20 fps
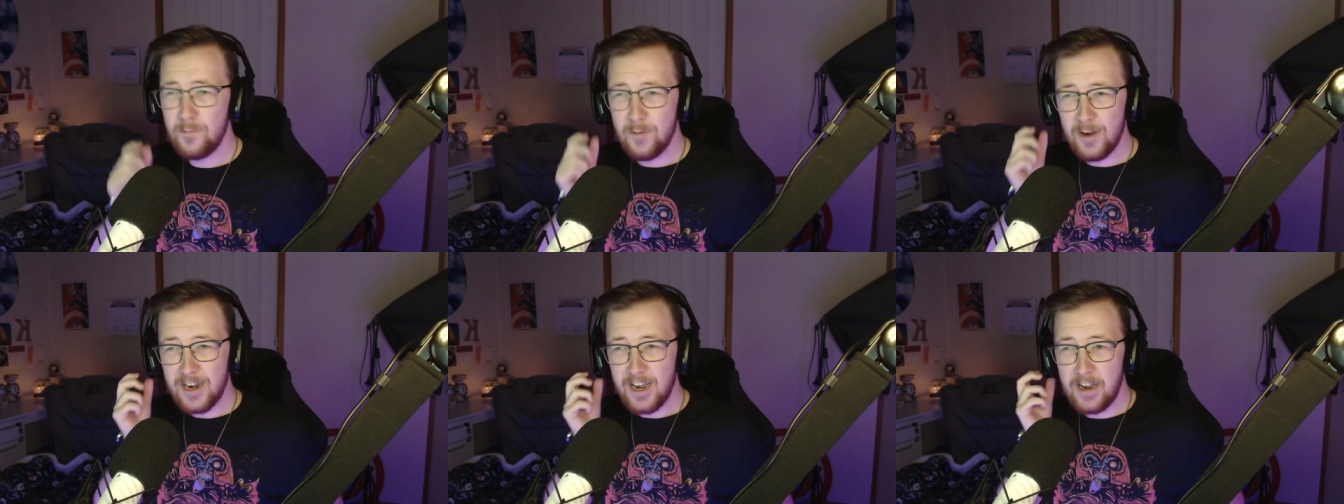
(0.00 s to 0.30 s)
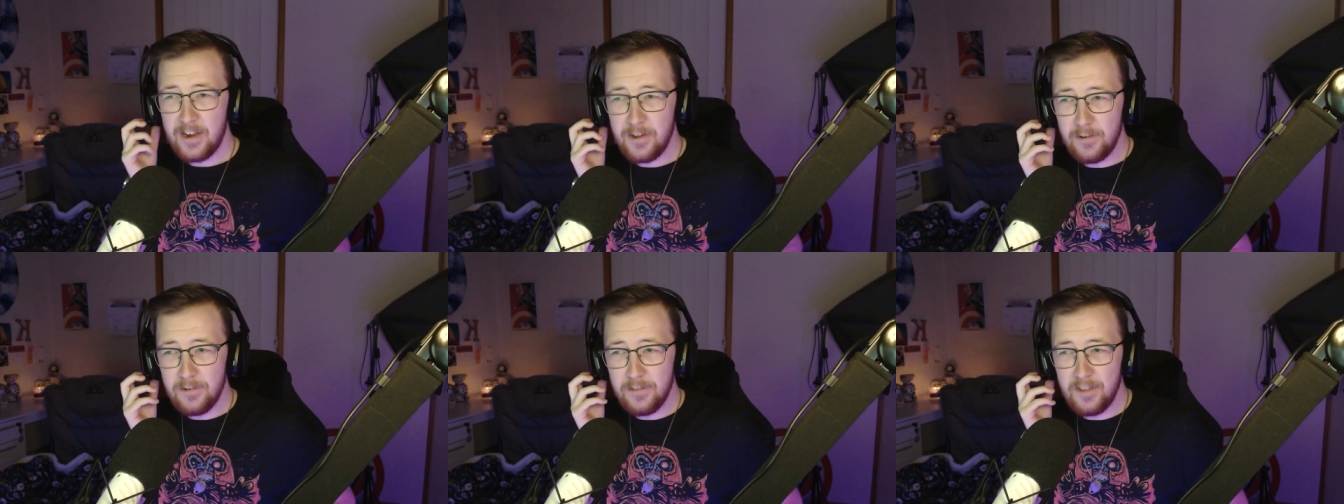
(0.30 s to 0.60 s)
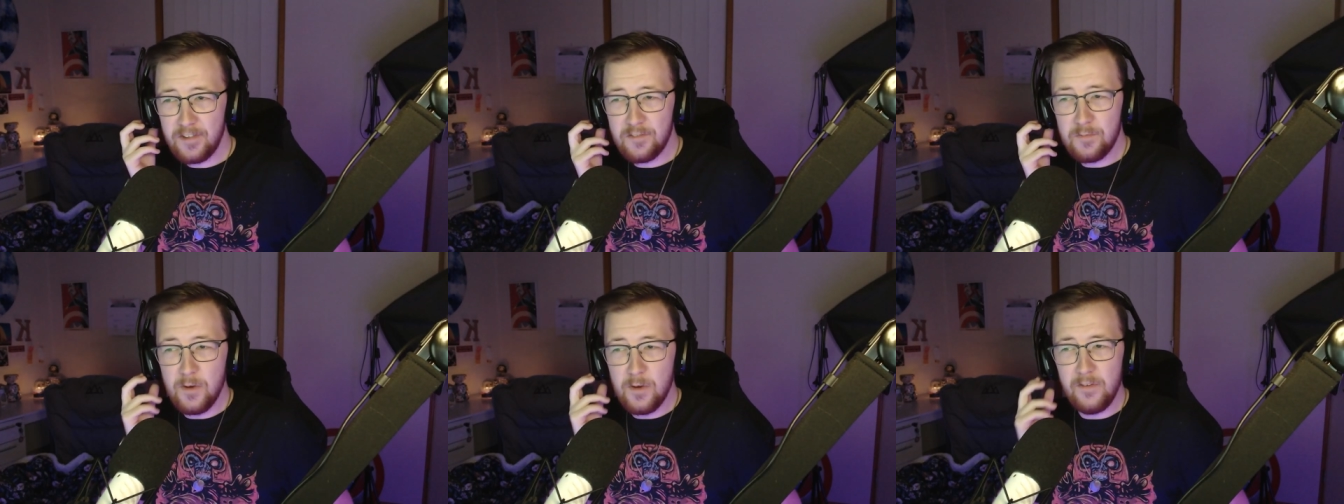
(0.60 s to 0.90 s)
what I know,
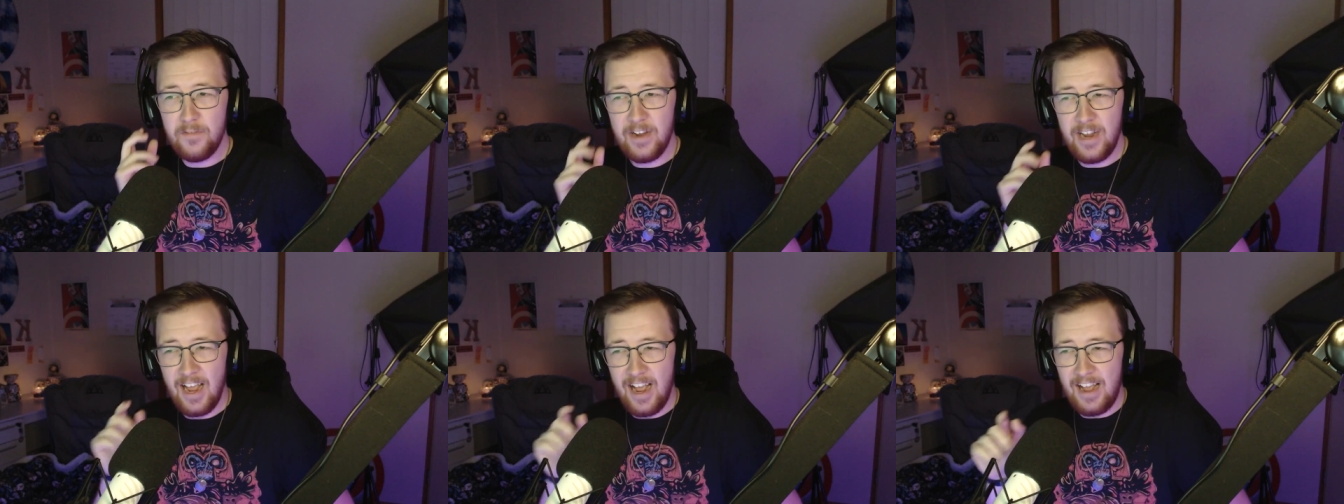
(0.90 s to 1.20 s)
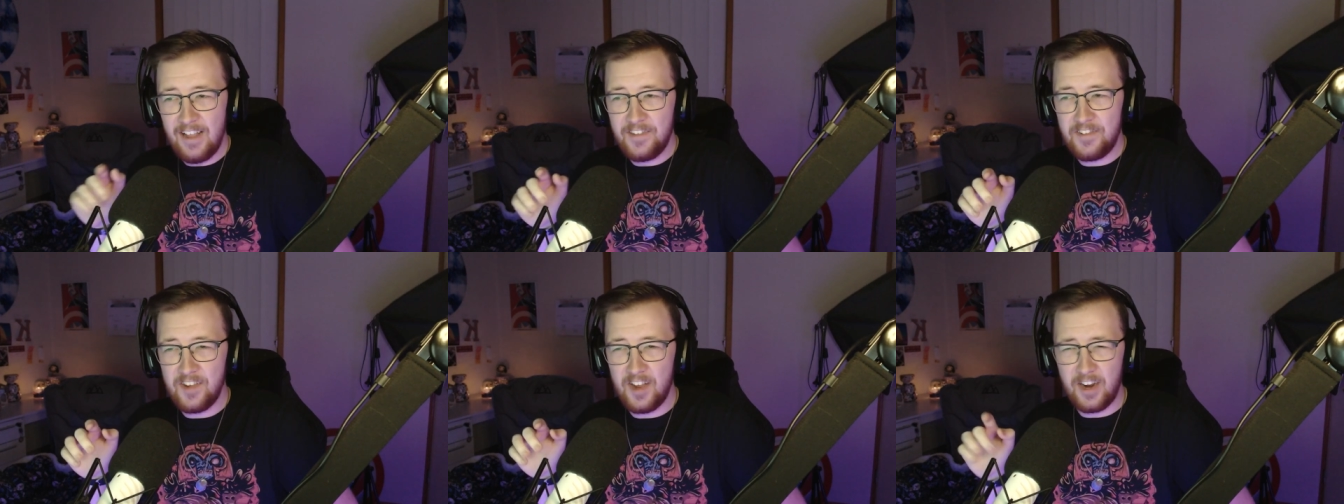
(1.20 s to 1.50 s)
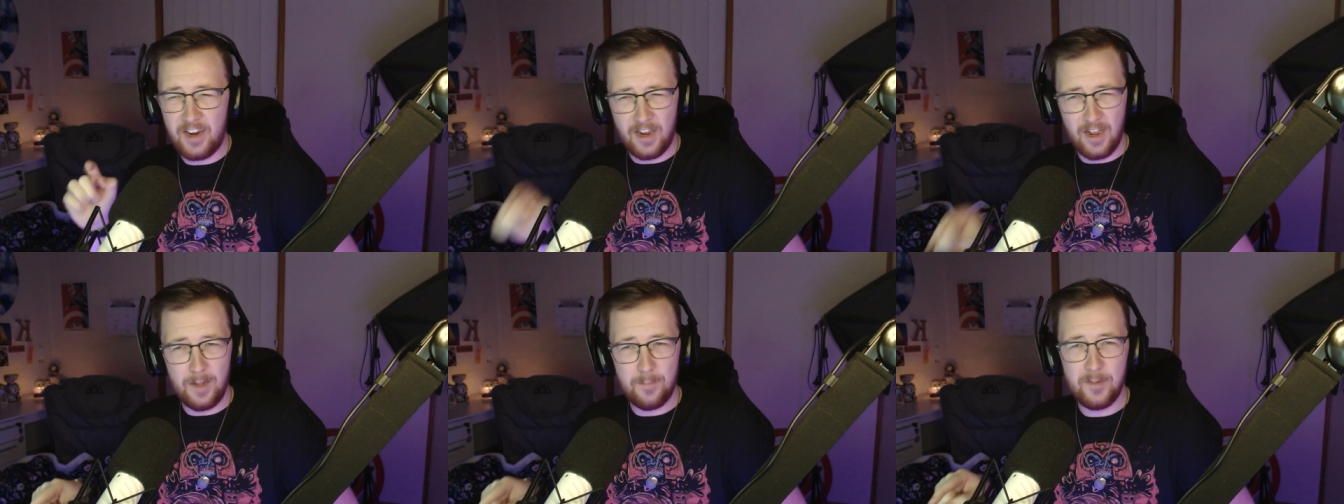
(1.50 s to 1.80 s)
this movie has a
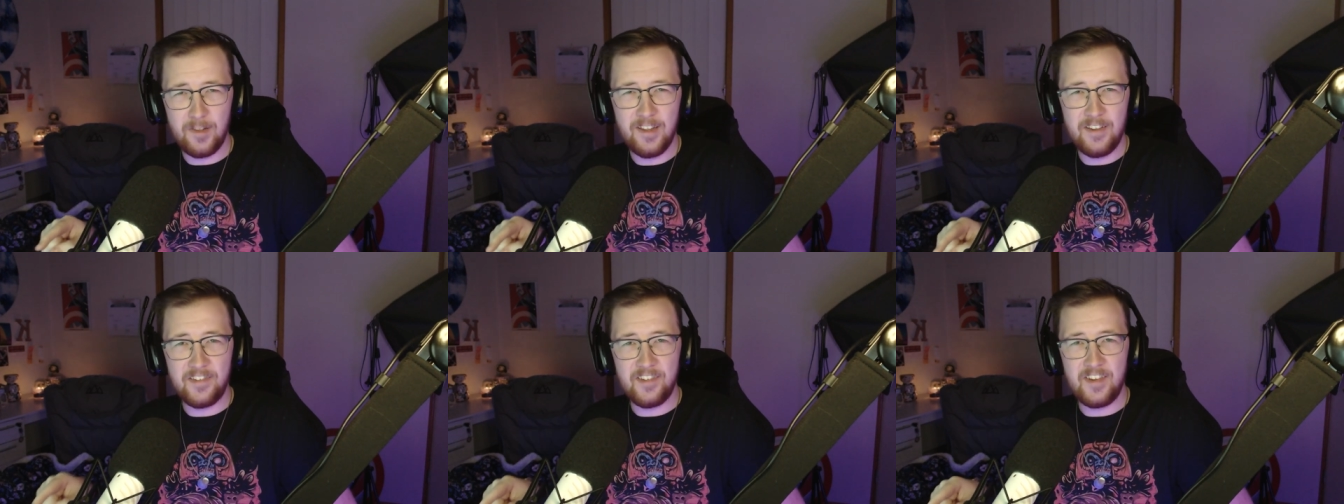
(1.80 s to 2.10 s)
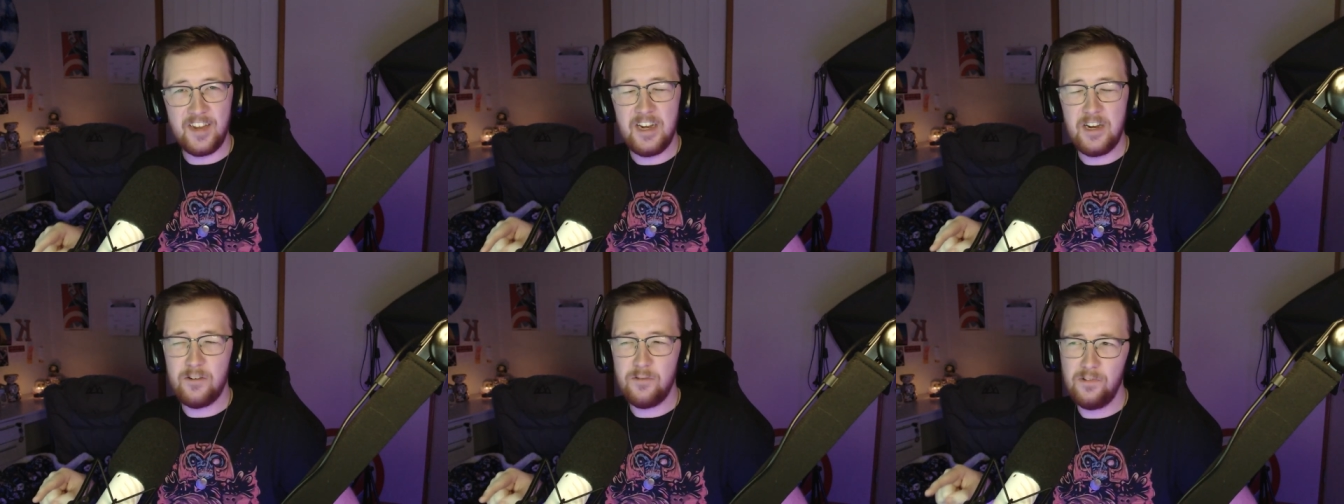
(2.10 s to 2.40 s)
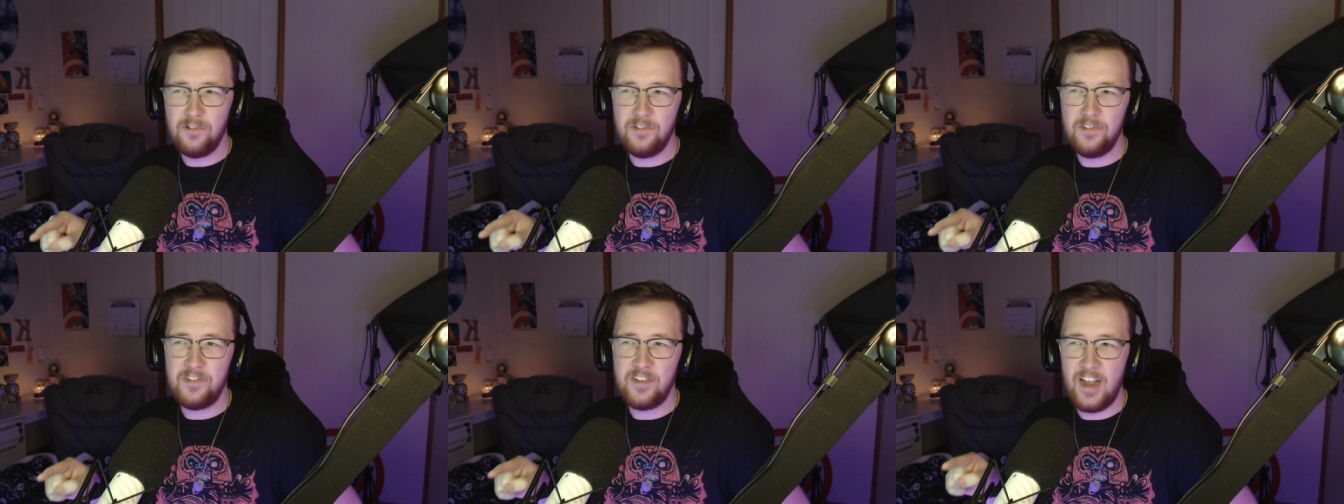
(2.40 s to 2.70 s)
couple of
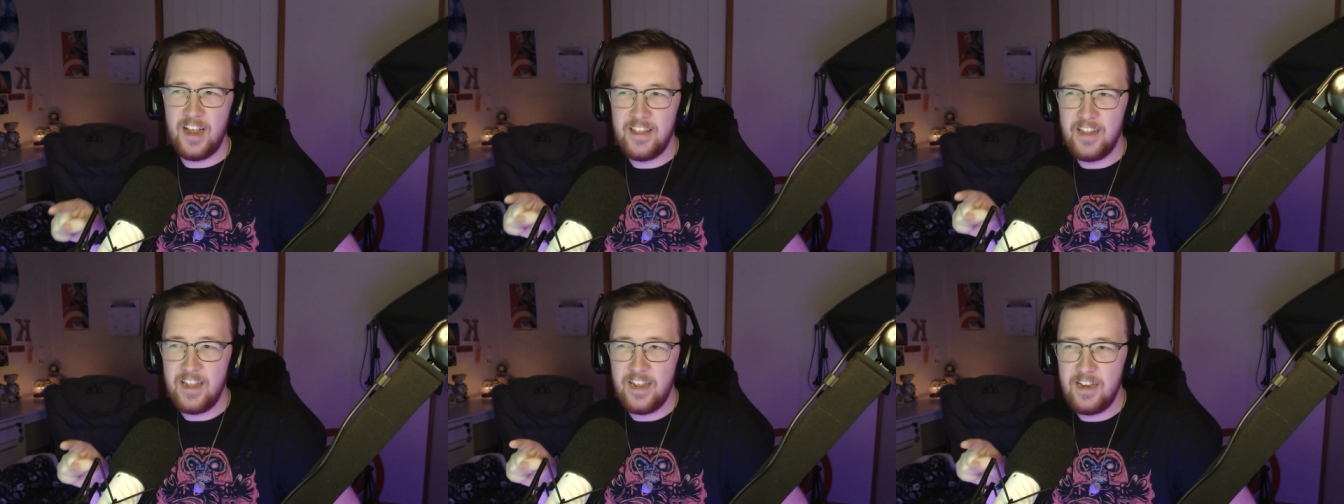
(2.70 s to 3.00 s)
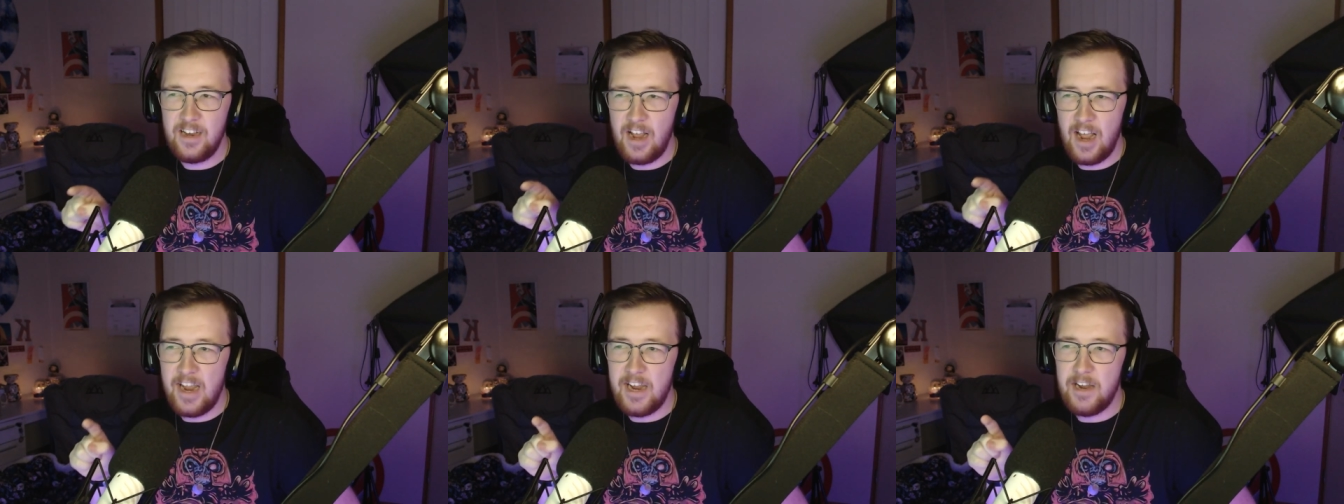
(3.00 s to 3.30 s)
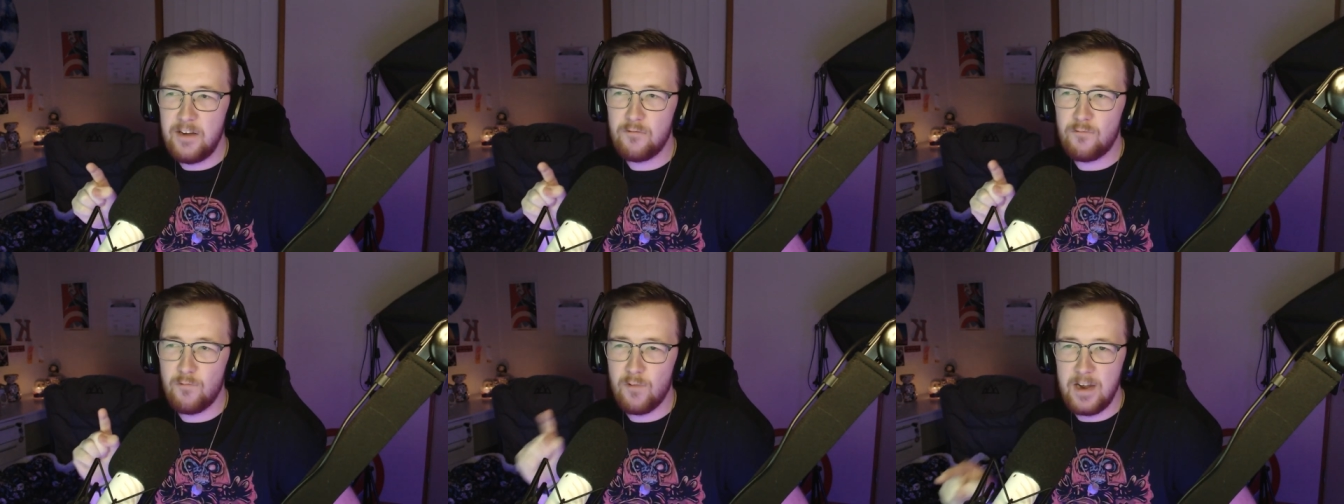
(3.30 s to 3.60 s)
sequels and then
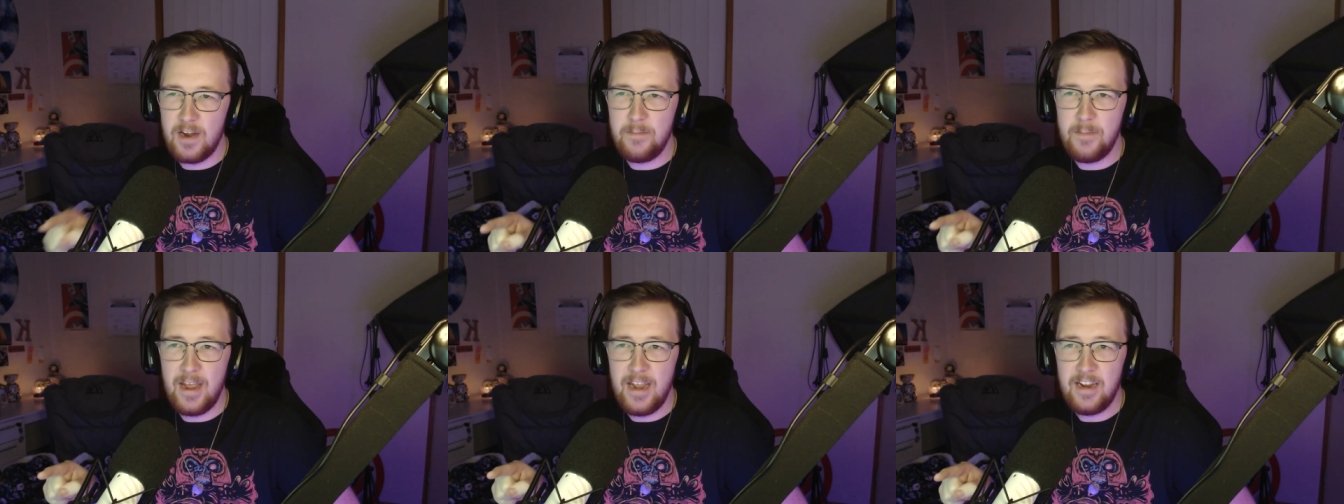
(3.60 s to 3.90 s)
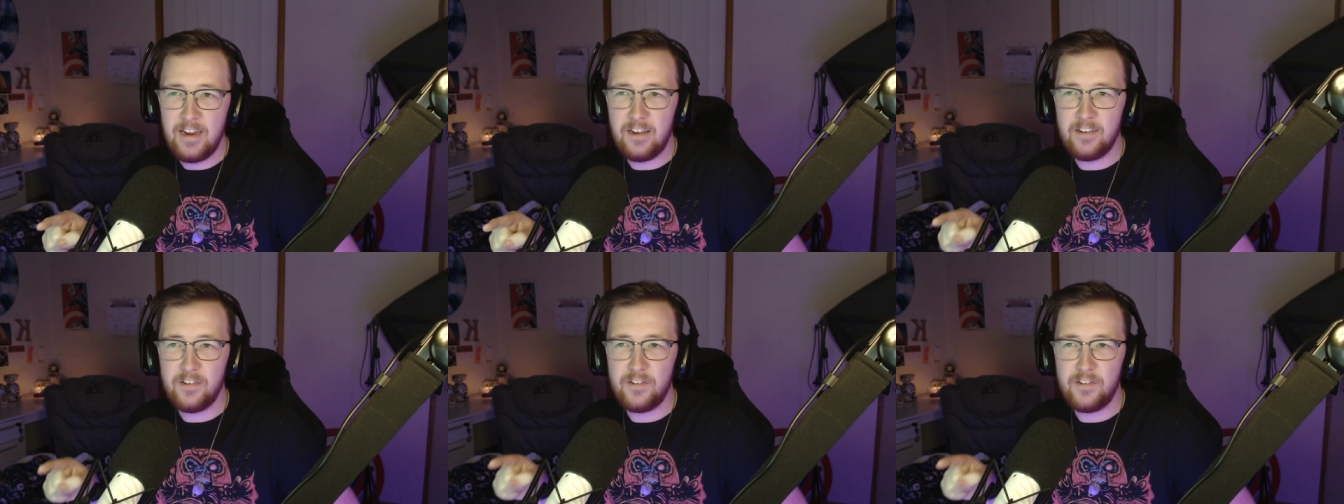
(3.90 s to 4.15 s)
a remake,